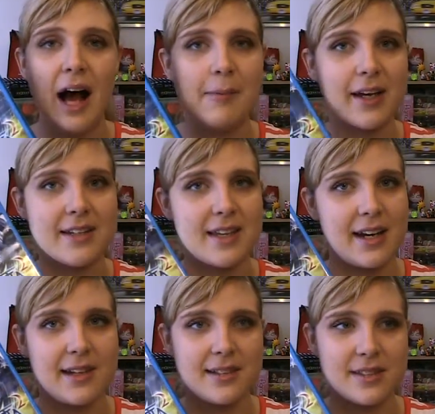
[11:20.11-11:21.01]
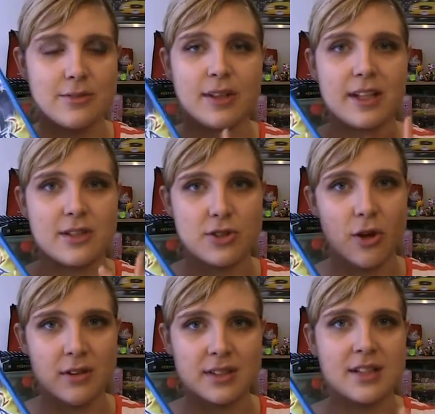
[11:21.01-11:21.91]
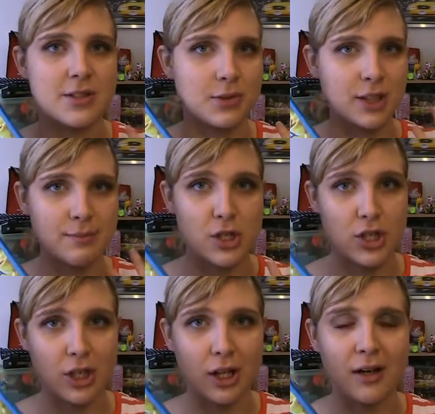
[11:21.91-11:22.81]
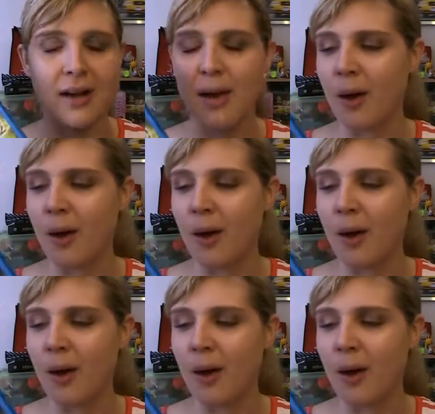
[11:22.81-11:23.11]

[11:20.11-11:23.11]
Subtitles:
like I said, it is really adult, it is really mature,